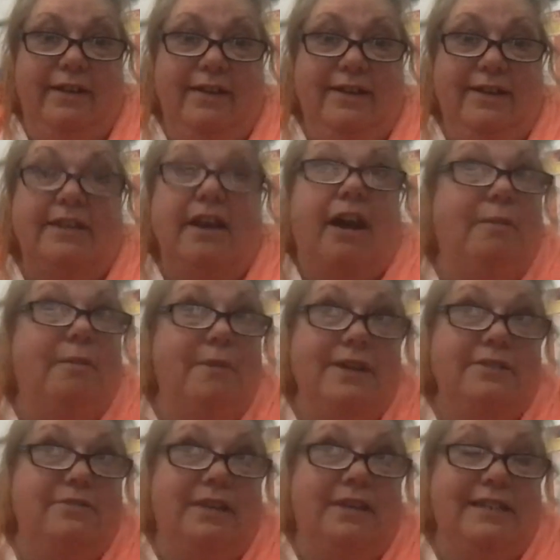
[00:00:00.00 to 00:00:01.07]
because our
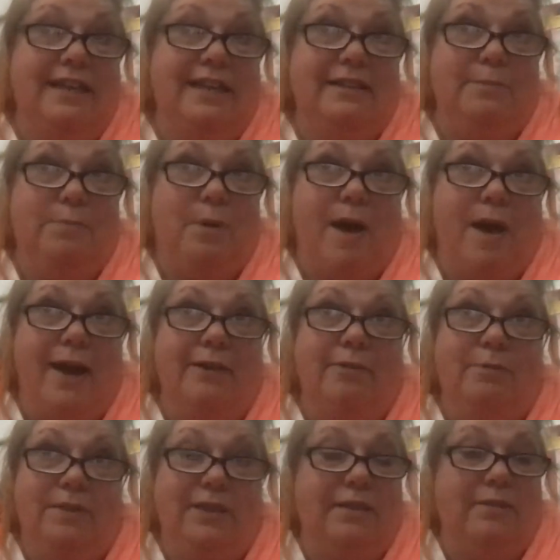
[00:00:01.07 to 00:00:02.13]
restaurants get the
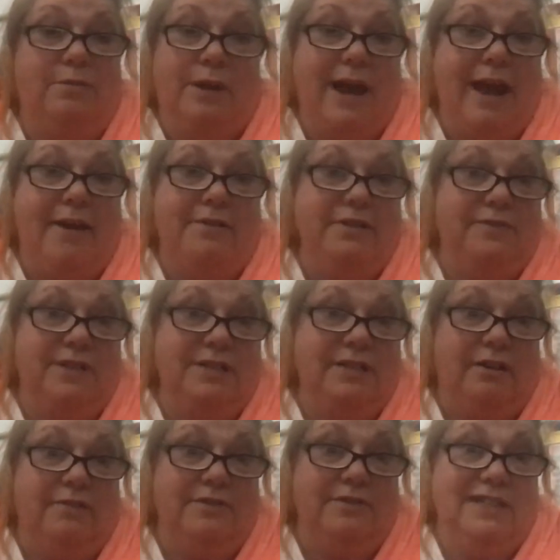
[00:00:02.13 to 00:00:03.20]
product within three hours of us
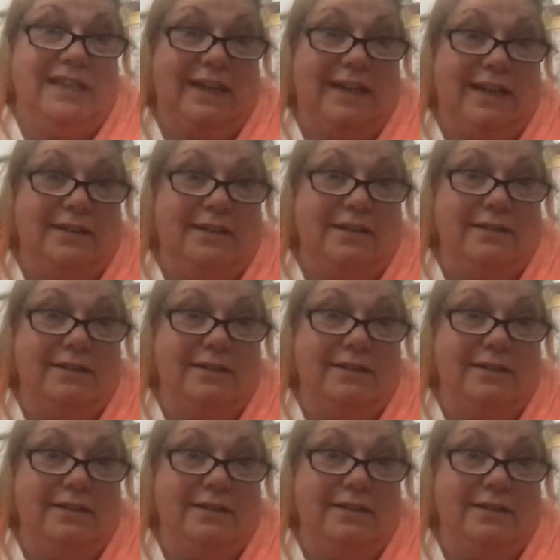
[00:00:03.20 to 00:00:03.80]
harvesting it.